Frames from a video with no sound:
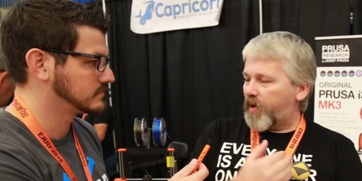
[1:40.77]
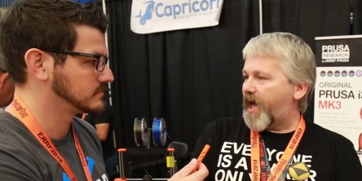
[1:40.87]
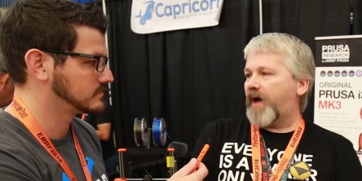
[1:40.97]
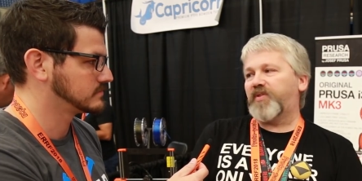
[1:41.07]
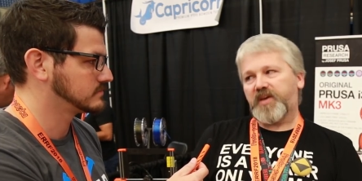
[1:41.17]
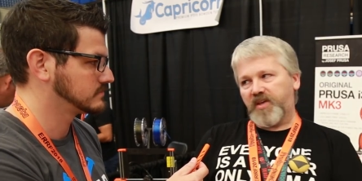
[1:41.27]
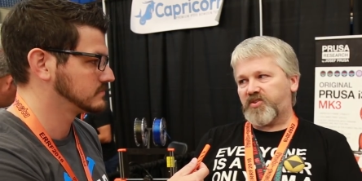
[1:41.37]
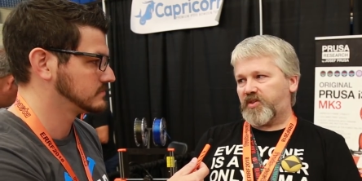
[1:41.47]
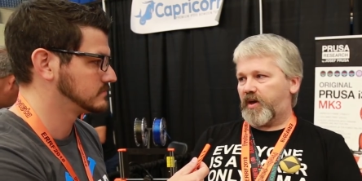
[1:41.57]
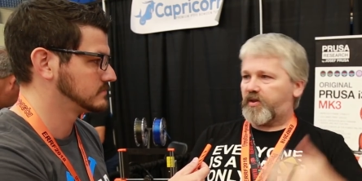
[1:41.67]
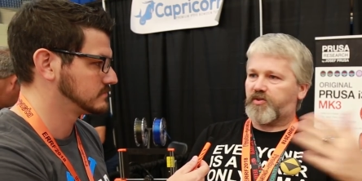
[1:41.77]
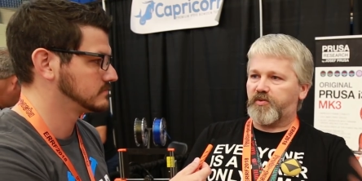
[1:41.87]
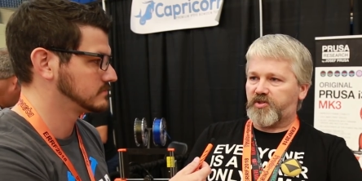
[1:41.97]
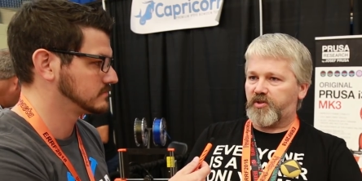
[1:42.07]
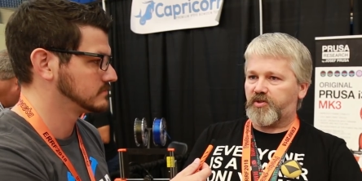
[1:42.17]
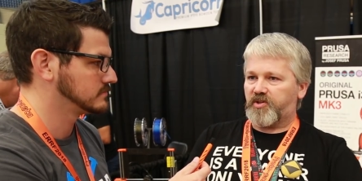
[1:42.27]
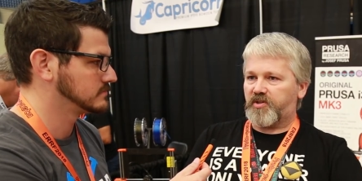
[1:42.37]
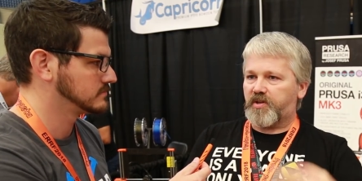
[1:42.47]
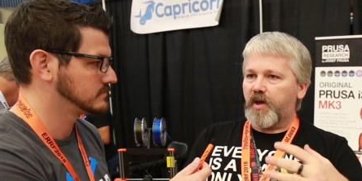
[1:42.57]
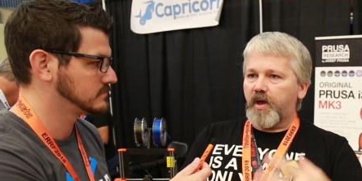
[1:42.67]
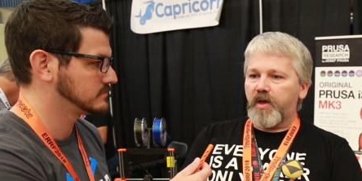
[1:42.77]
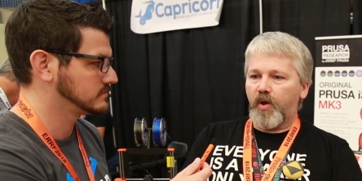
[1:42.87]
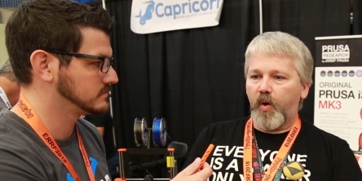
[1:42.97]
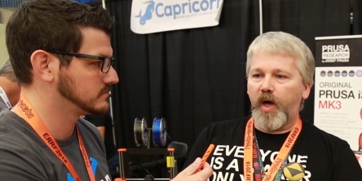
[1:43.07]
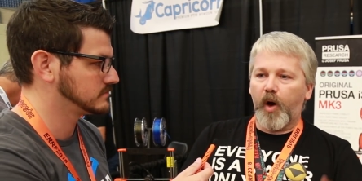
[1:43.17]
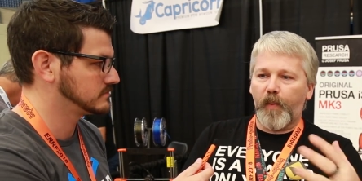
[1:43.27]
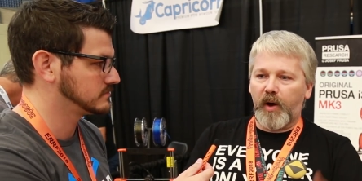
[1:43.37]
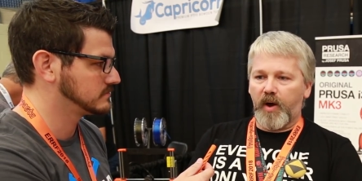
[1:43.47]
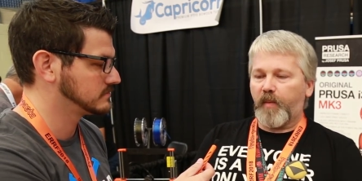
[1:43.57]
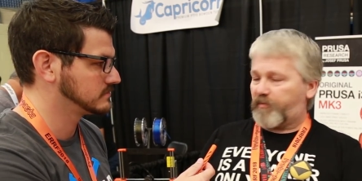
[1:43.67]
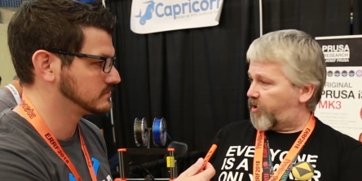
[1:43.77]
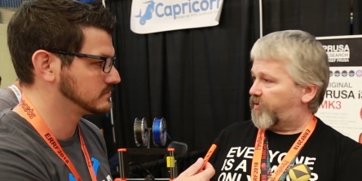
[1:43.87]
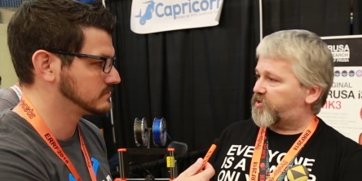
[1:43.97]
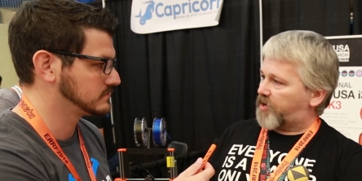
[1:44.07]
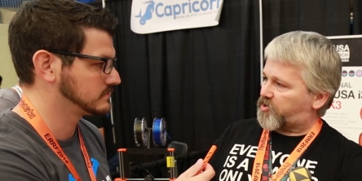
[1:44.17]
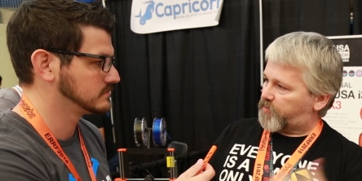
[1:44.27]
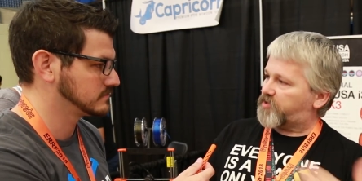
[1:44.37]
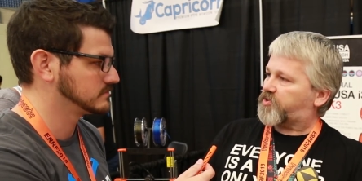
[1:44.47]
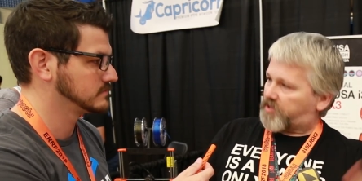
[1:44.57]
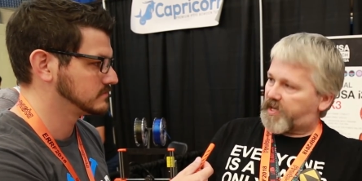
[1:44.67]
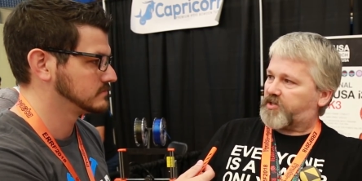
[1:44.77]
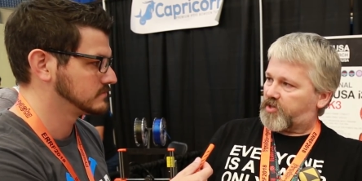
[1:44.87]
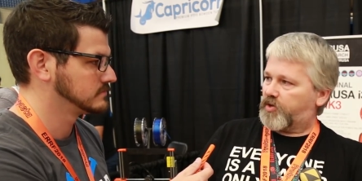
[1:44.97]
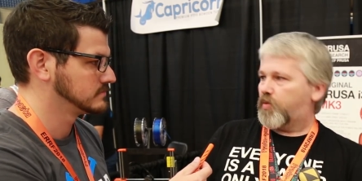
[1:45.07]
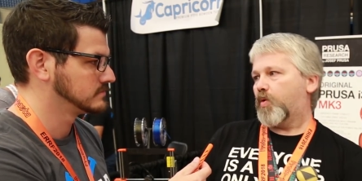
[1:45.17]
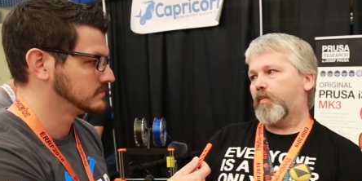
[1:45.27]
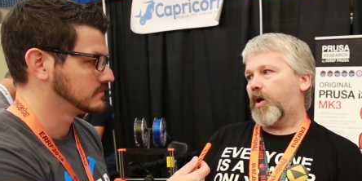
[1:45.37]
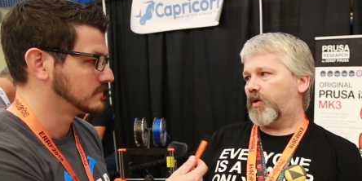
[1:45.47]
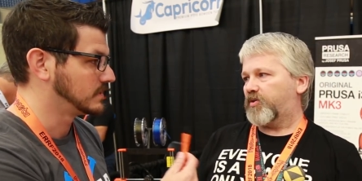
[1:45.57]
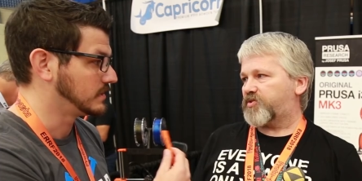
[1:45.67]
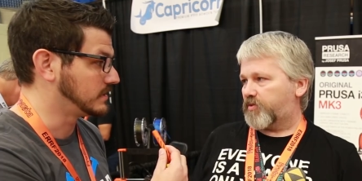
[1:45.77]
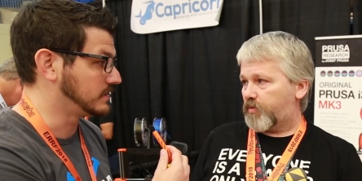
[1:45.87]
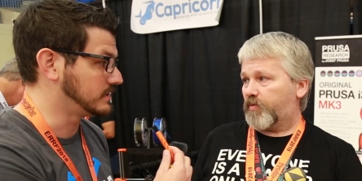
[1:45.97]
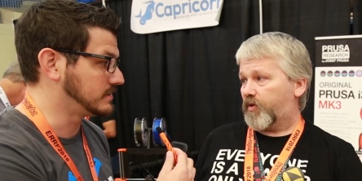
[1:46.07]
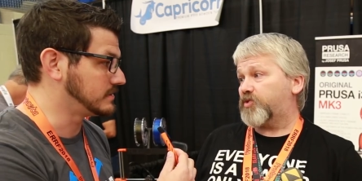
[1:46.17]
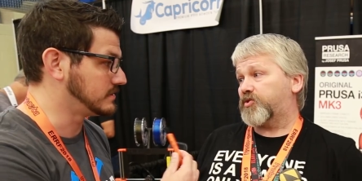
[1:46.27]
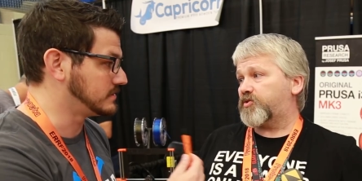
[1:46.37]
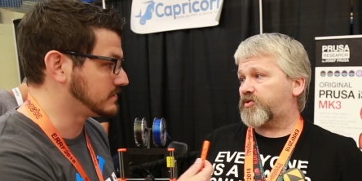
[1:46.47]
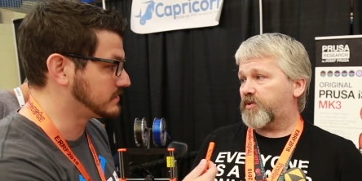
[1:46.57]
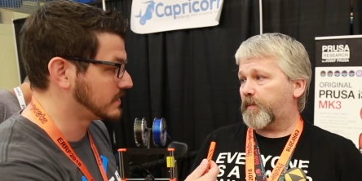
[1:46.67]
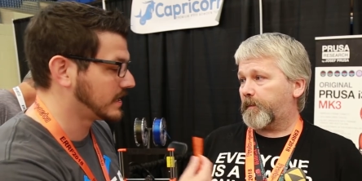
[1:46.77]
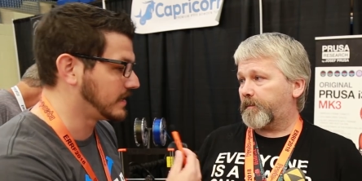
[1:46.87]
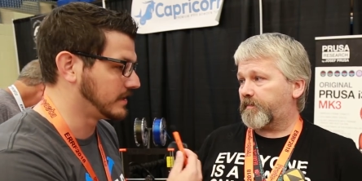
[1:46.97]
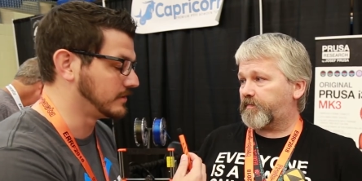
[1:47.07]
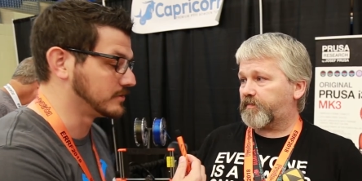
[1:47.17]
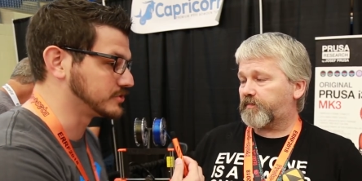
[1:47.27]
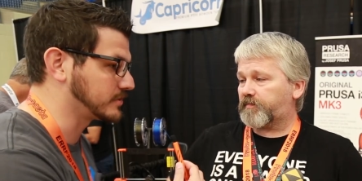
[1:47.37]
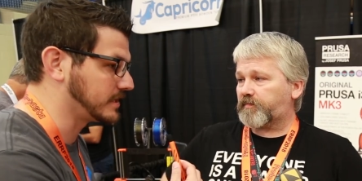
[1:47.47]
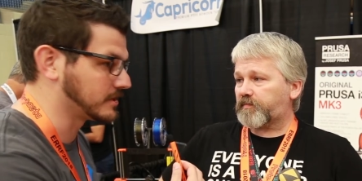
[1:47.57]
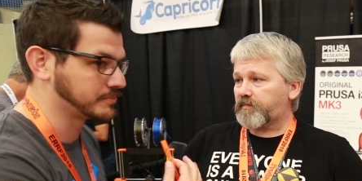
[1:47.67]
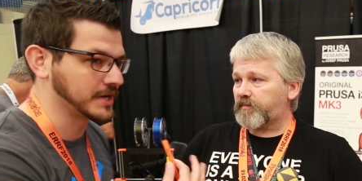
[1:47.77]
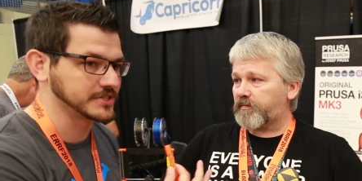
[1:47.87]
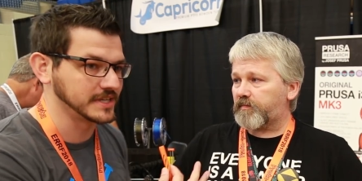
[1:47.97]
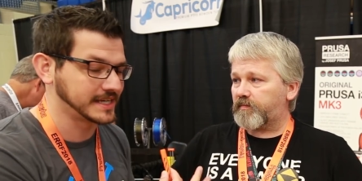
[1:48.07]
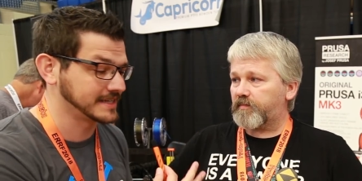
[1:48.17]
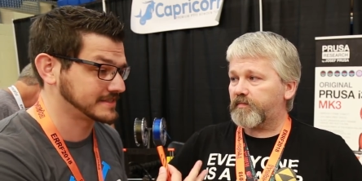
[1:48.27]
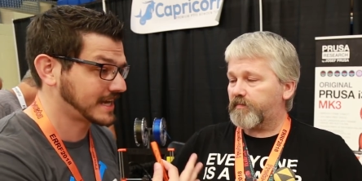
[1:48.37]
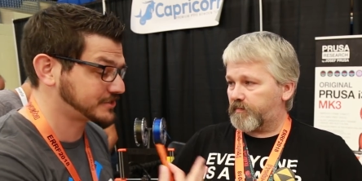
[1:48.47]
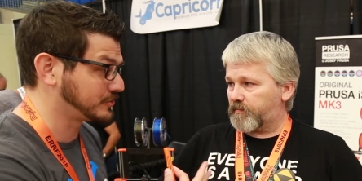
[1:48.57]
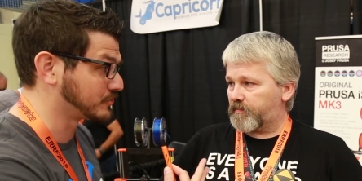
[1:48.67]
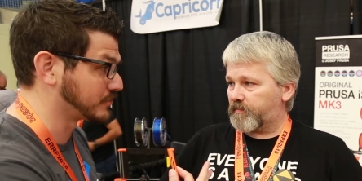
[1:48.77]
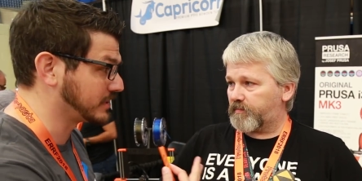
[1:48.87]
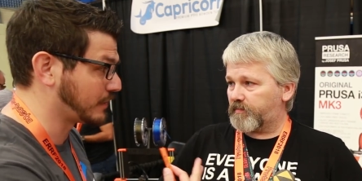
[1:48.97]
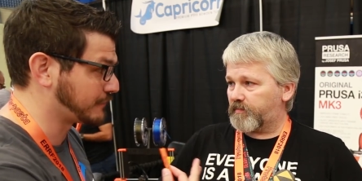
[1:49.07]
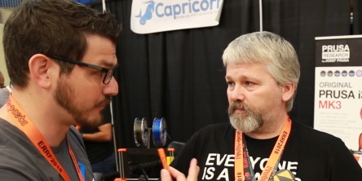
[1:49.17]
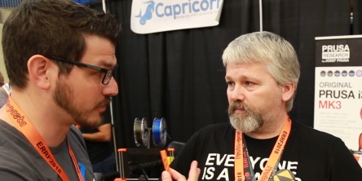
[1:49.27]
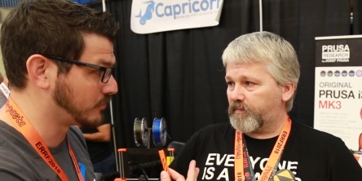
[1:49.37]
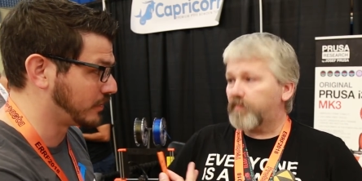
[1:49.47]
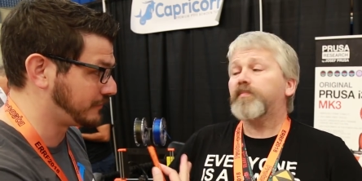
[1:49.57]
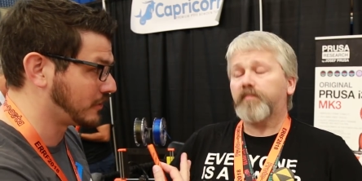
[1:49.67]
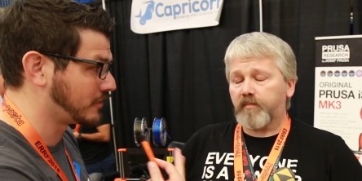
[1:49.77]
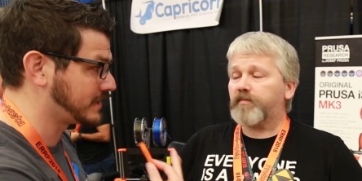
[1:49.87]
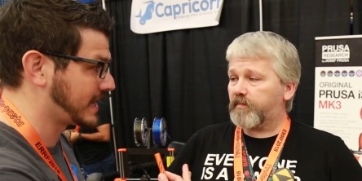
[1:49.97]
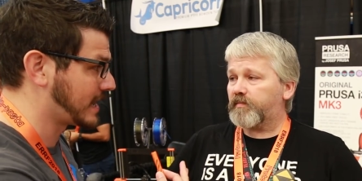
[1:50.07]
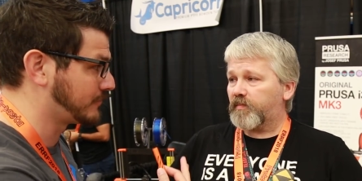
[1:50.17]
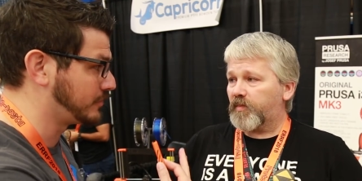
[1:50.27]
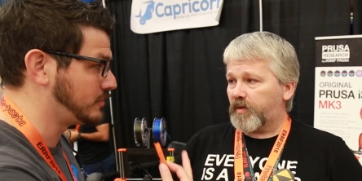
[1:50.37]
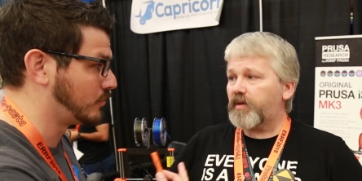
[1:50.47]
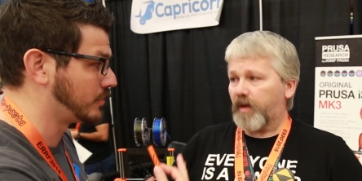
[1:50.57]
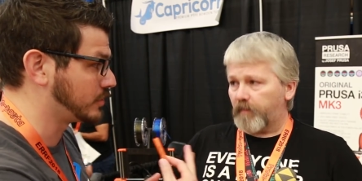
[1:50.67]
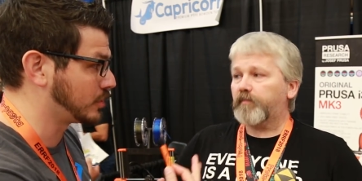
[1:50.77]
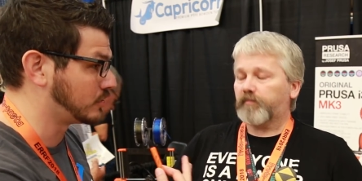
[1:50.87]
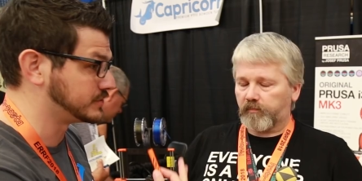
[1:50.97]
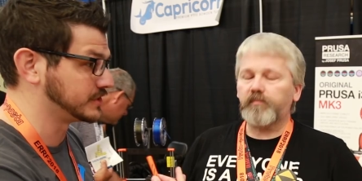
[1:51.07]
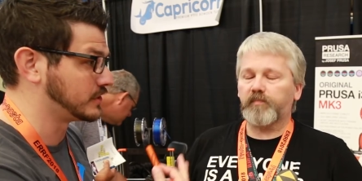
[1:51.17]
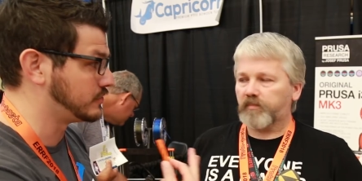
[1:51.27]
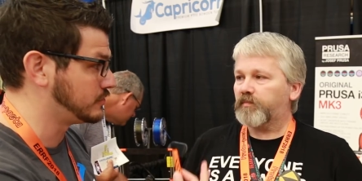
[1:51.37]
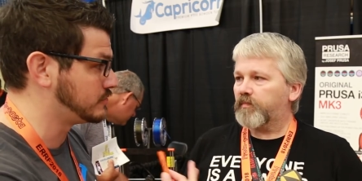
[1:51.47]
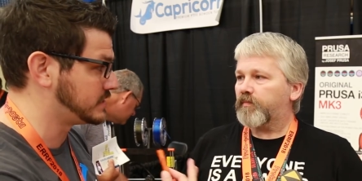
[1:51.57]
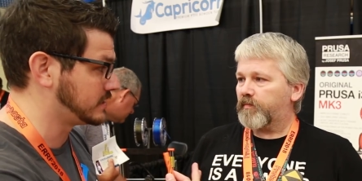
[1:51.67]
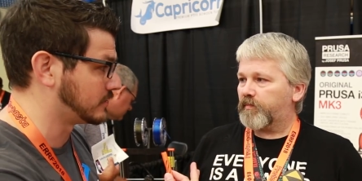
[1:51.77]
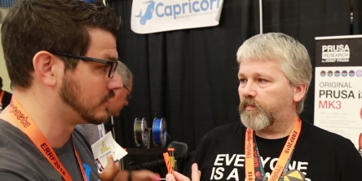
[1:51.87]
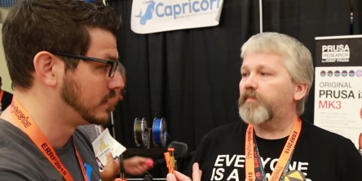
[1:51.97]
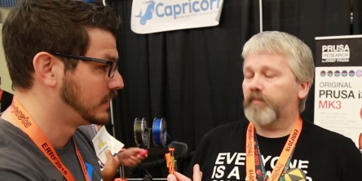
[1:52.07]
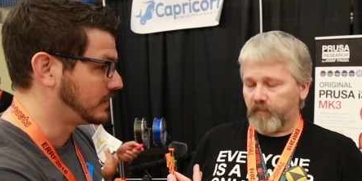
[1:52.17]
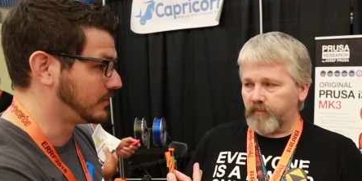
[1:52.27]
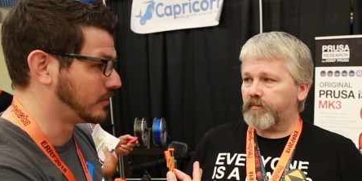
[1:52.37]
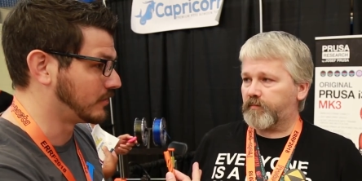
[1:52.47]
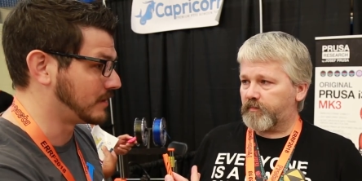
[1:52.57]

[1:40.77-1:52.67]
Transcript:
Speaker 1: we have the kits there to, to, to, you know help out our previous customers get to the newer models and new versions.
Speaker 2: Yeah, and, and I was looking at the price on the kits. Actually, they're really affordable if you already have to the new deal, you know,